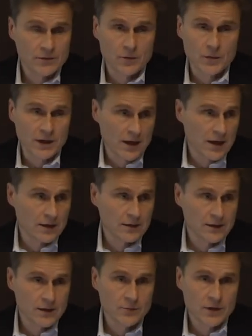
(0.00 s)
from uh,
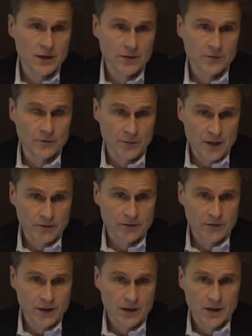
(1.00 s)
academia, from
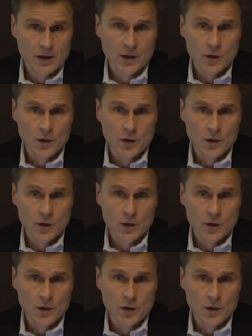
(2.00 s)
everywhere.